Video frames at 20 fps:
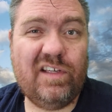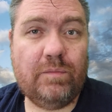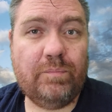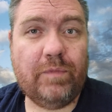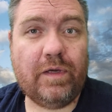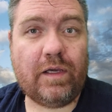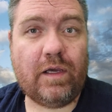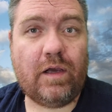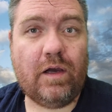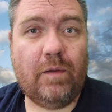
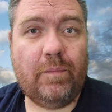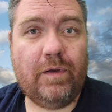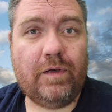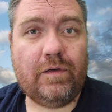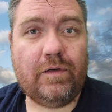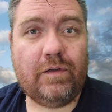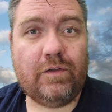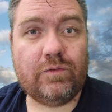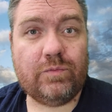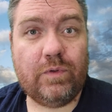Make a comment,
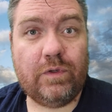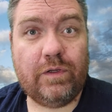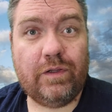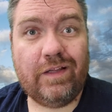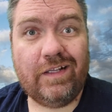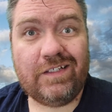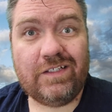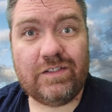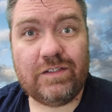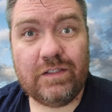tell us what you'd
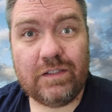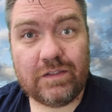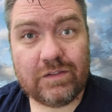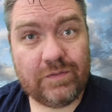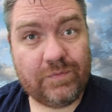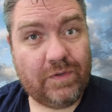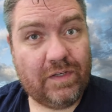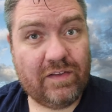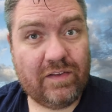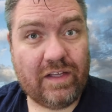like to see, because
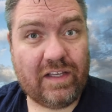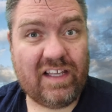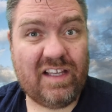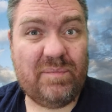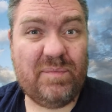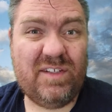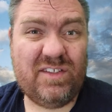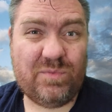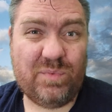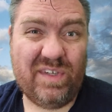if you didn't like it, it
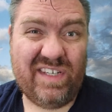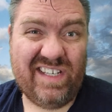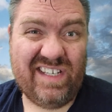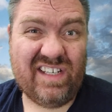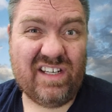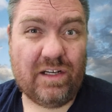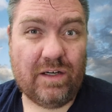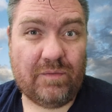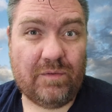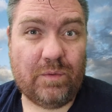means we
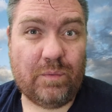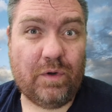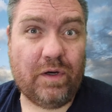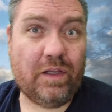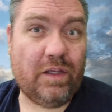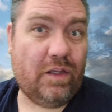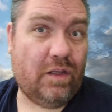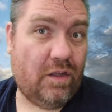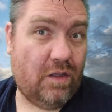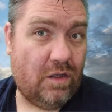didn't cover what
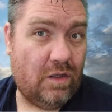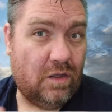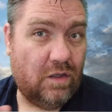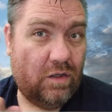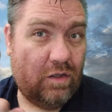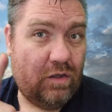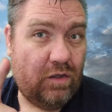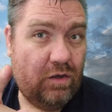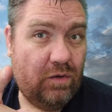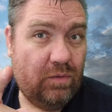
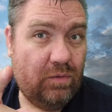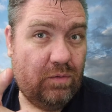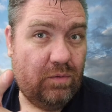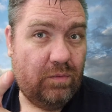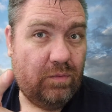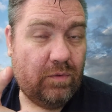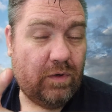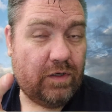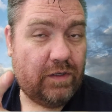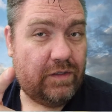you
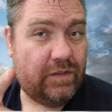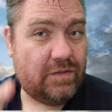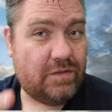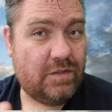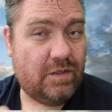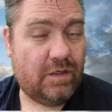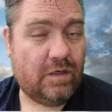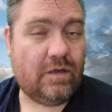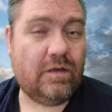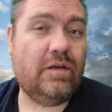wanted to
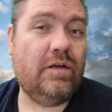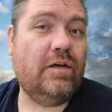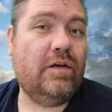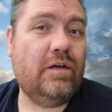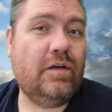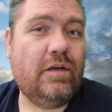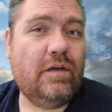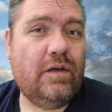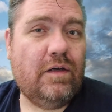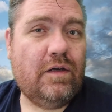see.
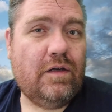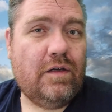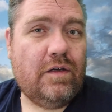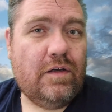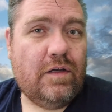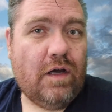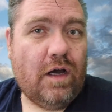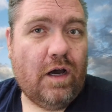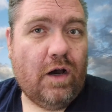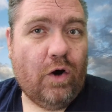
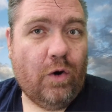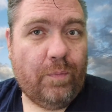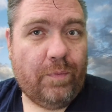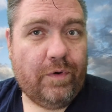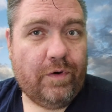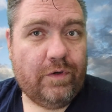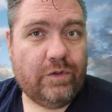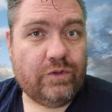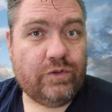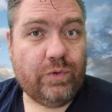I hope
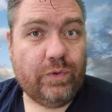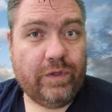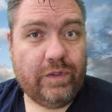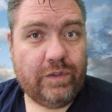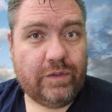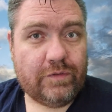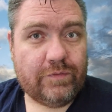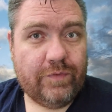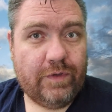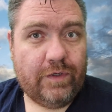you're enjoying
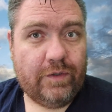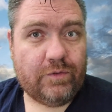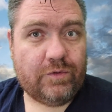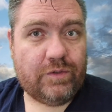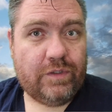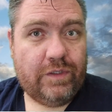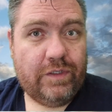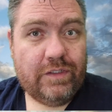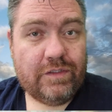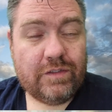this video
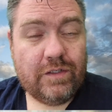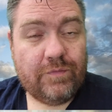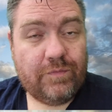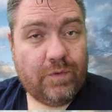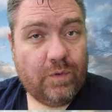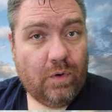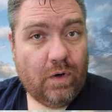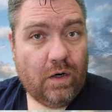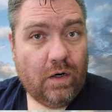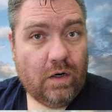series, and if
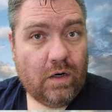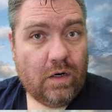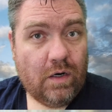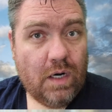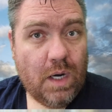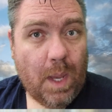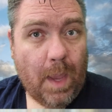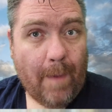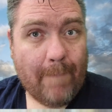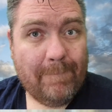you are,
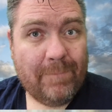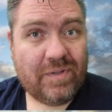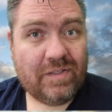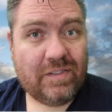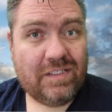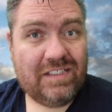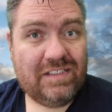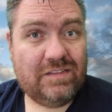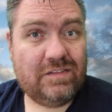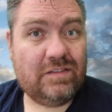
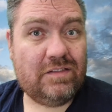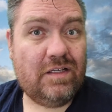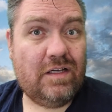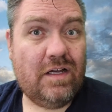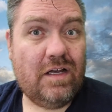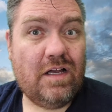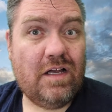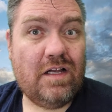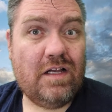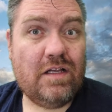please
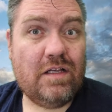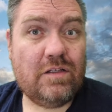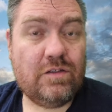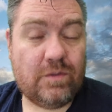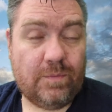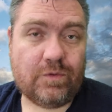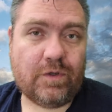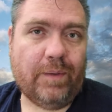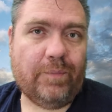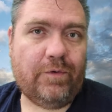
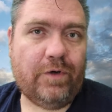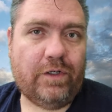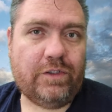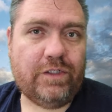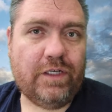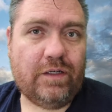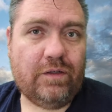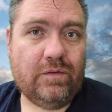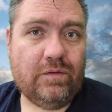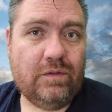subscribe to our
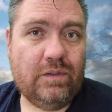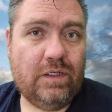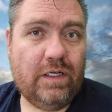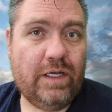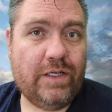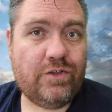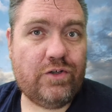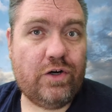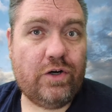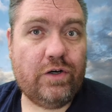channel
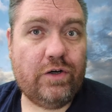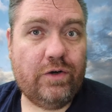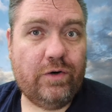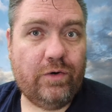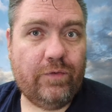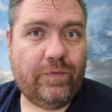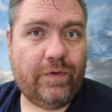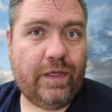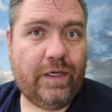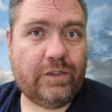and turn on your
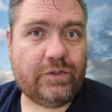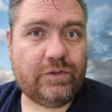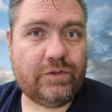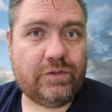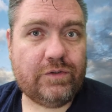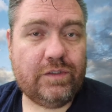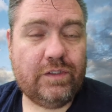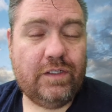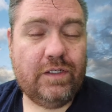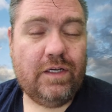
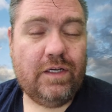notifications.